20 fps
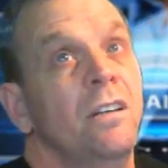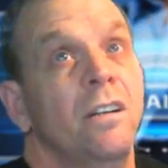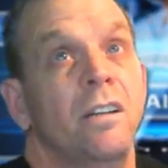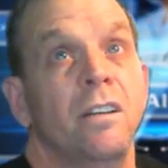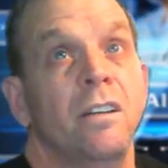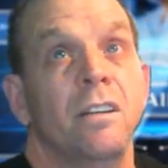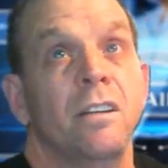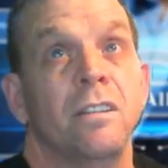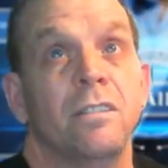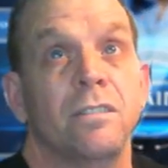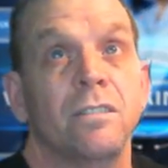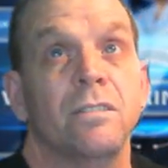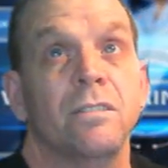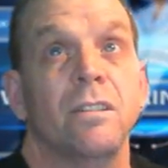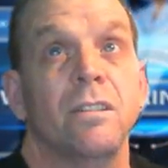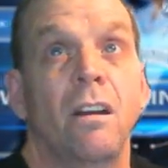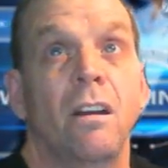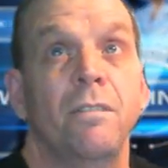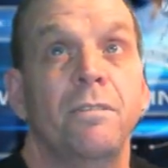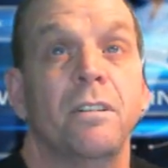It's
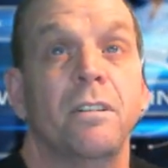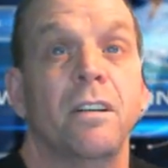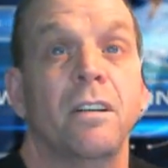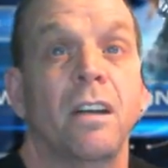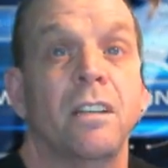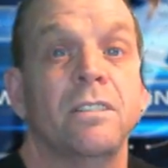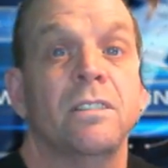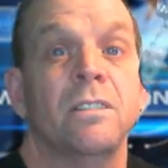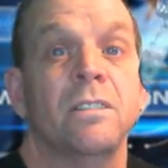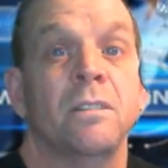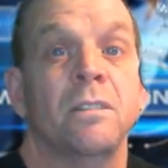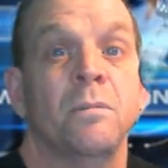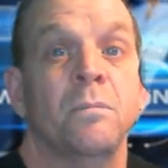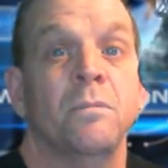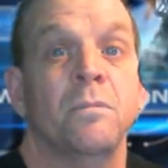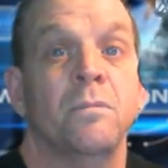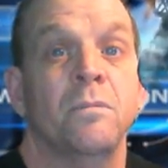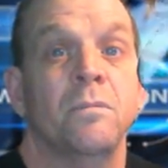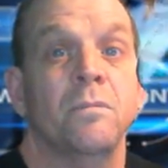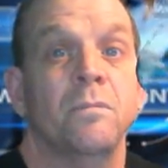often got
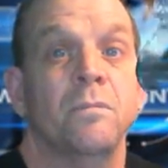some